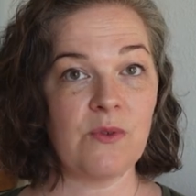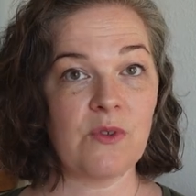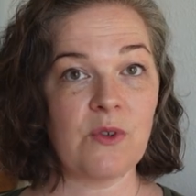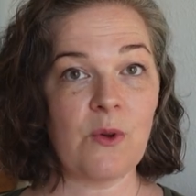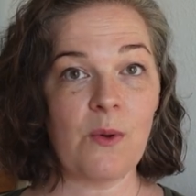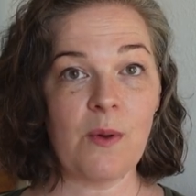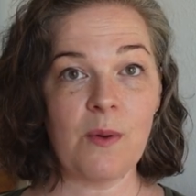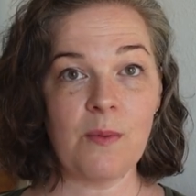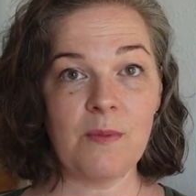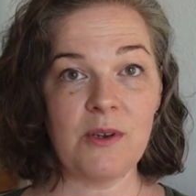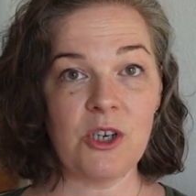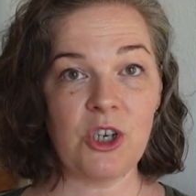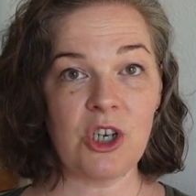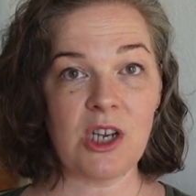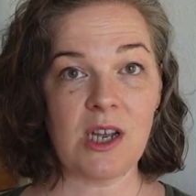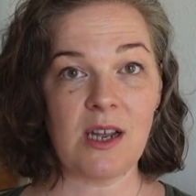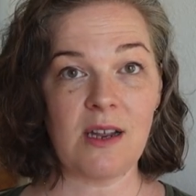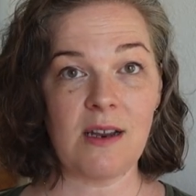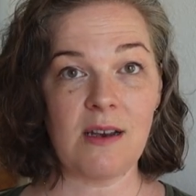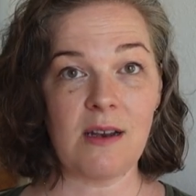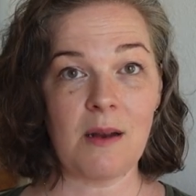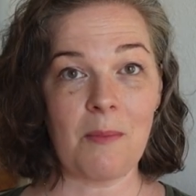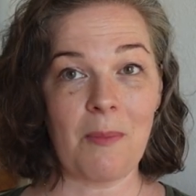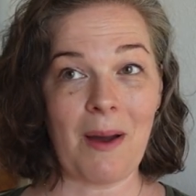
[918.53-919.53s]
sewing
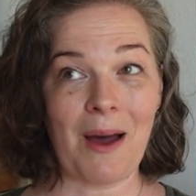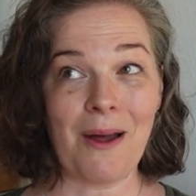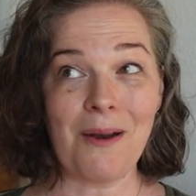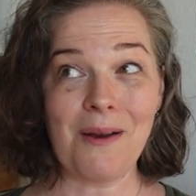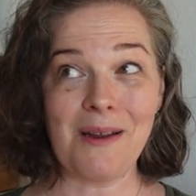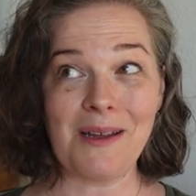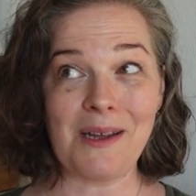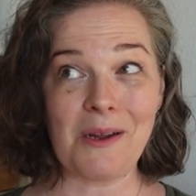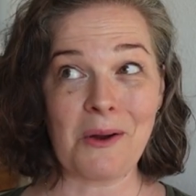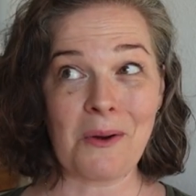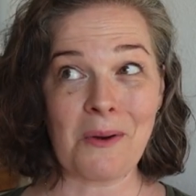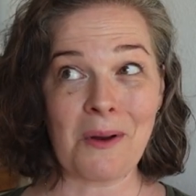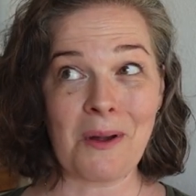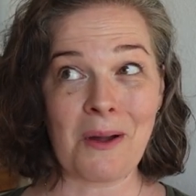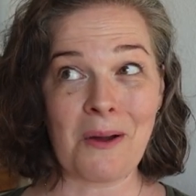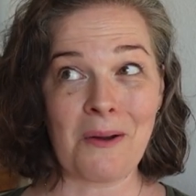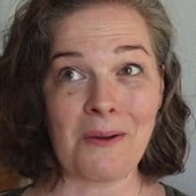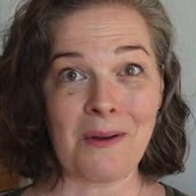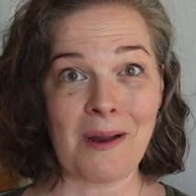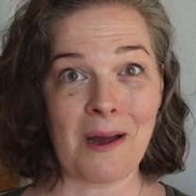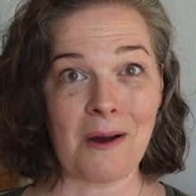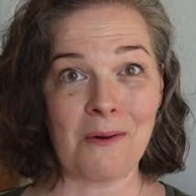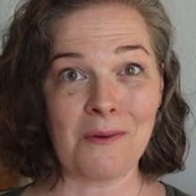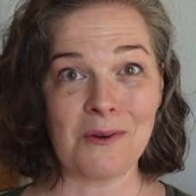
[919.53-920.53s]
machine about a year ago
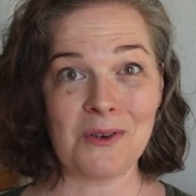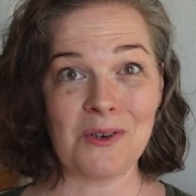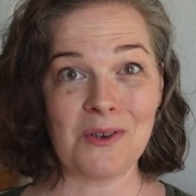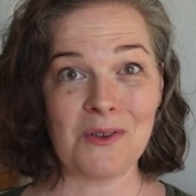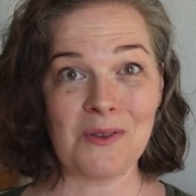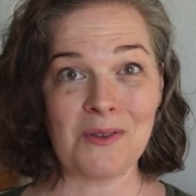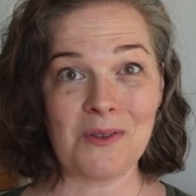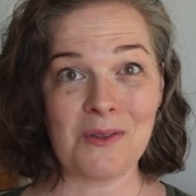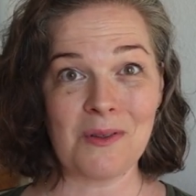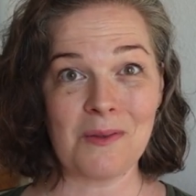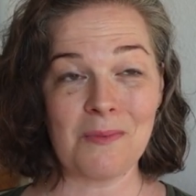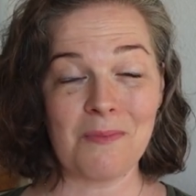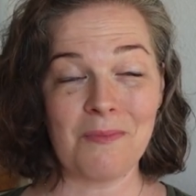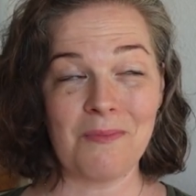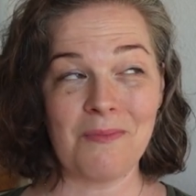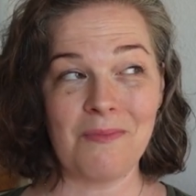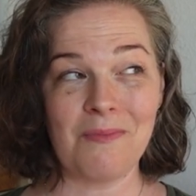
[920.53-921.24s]
now, which is